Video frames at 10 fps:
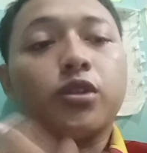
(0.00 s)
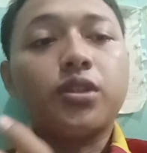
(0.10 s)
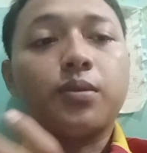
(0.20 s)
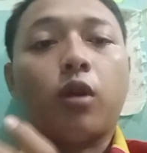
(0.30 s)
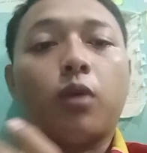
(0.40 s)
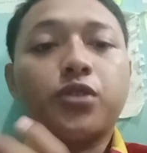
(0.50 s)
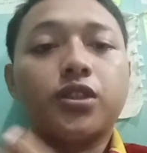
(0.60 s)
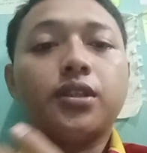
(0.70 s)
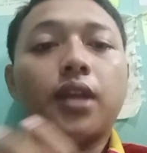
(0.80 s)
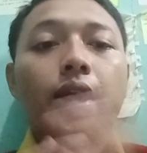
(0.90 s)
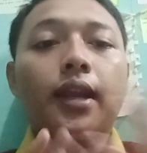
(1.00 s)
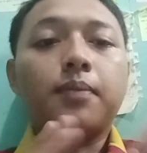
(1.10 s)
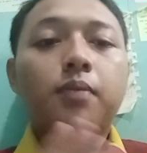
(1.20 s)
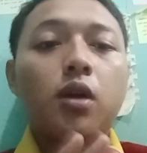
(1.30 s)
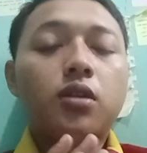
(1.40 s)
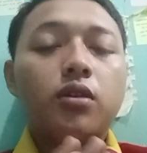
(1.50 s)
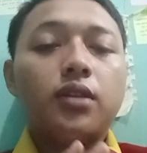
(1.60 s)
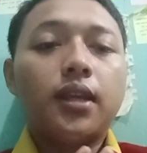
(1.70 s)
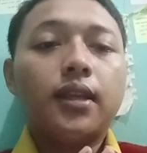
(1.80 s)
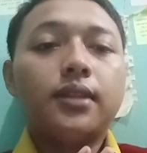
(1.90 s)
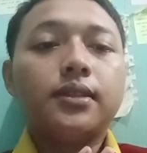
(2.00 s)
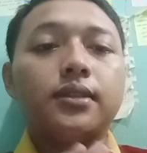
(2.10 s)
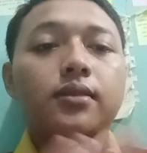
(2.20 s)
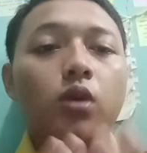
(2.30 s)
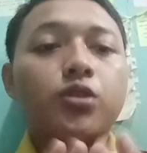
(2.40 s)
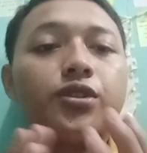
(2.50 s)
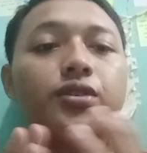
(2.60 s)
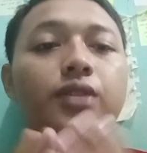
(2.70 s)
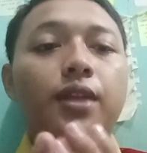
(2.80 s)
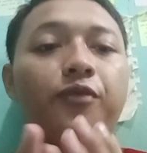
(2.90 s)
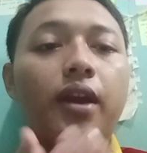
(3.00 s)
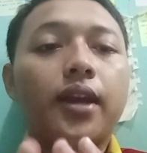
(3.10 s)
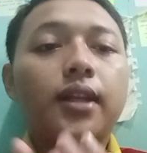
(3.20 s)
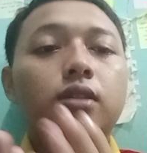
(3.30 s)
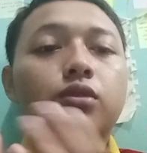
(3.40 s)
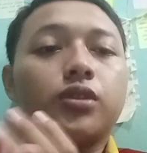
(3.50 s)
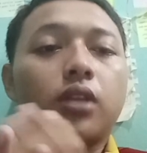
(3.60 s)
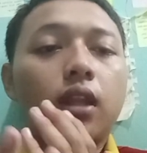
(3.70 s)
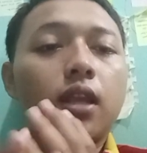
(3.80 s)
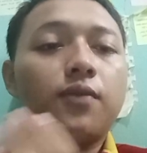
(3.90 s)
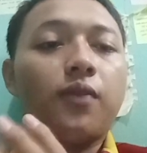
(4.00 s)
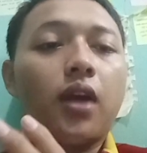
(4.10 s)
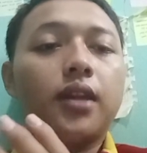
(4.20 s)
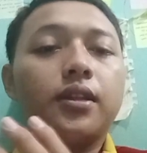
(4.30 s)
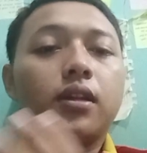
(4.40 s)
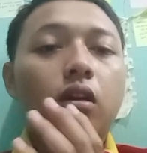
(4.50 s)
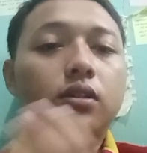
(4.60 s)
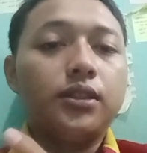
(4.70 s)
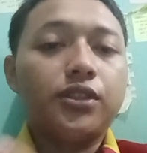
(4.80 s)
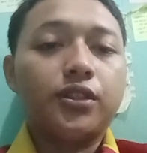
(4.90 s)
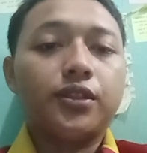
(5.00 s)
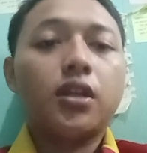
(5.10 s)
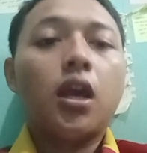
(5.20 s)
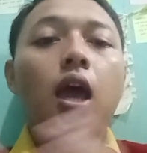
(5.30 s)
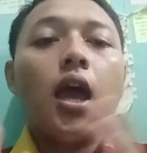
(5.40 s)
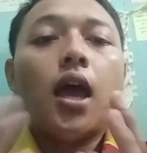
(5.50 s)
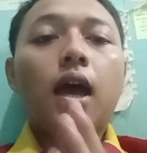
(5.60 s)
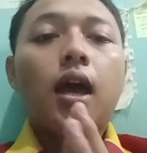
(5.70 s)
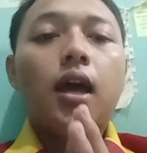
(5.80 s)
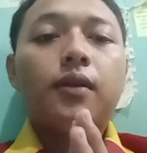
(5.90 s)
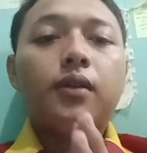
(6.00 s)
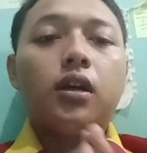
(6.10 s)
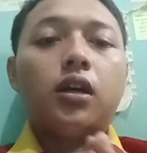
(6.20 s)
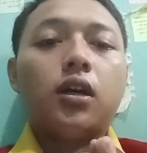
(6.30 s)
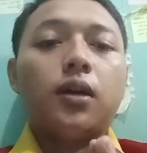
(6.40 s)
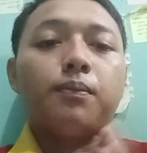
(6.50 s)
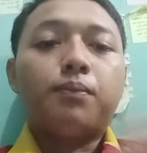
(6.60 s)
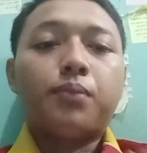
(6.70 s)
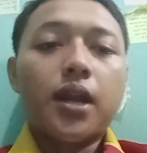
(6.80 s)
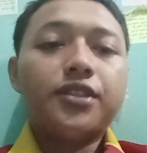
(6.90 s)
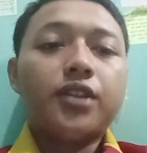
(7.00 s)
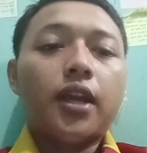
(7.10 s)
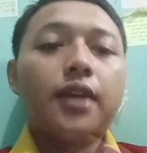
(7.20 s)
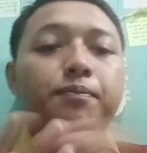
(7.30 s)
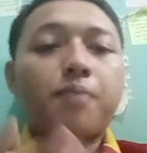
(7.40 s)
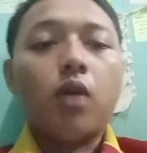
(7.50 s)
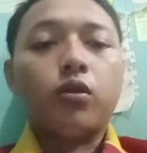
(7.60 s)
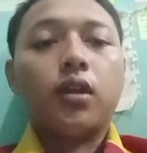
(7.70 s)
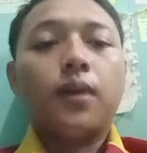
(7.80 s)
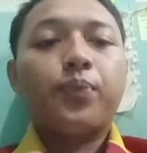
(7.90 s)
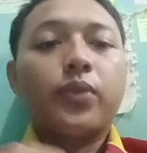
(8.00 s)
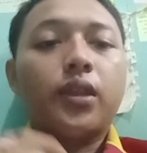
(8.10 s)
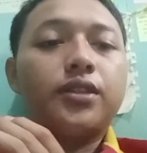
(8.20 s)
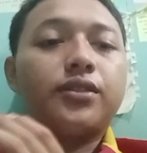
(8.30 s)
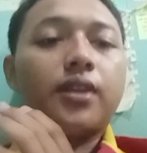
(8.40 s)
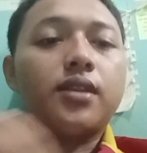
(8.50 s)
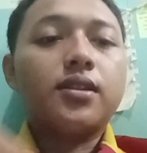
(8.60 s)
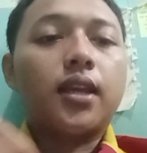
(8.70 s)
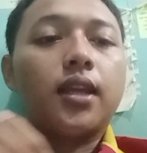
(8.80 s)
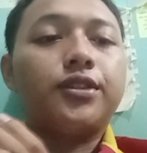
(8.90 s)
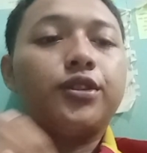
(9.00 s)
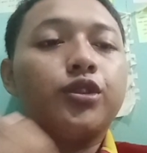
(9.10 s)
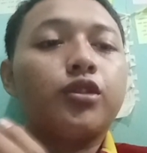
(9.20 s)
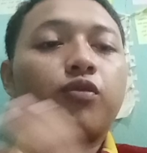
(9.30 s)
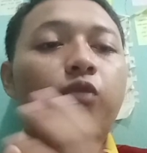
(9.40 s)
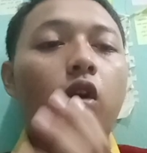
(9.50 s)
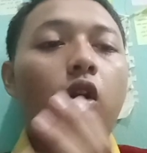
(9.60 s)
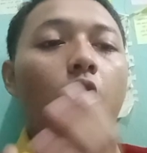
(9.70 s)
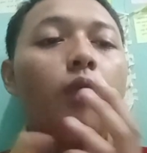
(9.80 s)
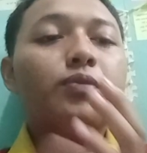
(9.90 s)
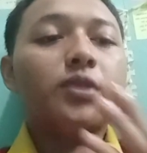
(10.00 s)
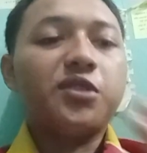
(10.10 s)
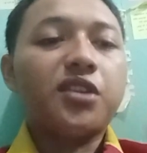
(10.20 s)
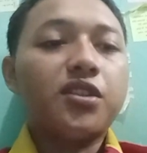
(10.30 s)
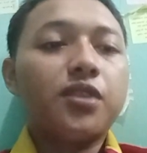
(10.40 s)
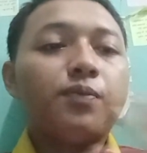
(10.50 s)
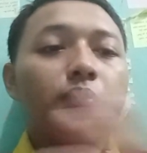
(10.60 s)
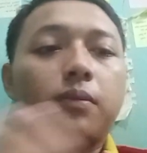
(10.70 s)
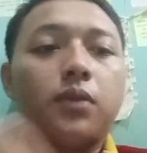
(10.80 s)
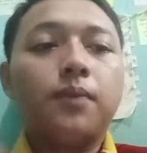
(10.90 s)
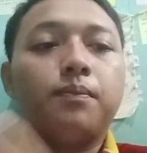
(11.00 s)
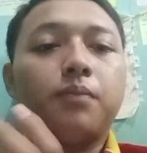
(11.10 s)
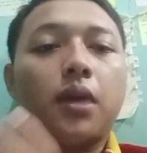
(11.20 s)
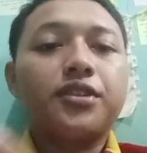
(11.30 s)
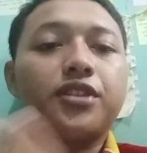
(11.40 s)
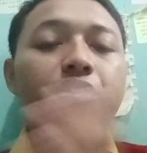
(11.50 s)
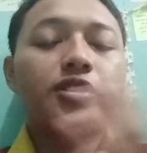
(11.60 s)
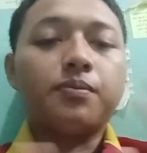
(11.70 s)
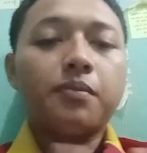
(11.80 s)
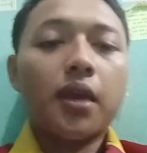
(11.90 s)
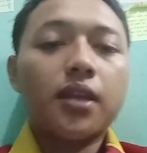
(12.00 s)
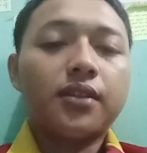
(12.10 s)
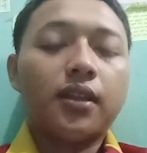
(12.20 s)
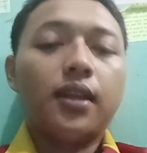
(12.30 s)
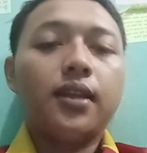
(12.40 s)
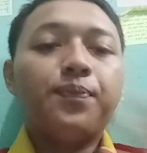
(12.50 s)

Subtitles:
options and abandoning those that fail to satisfy the conditions. Branch and bound. This technique is used for optimization problem by systematically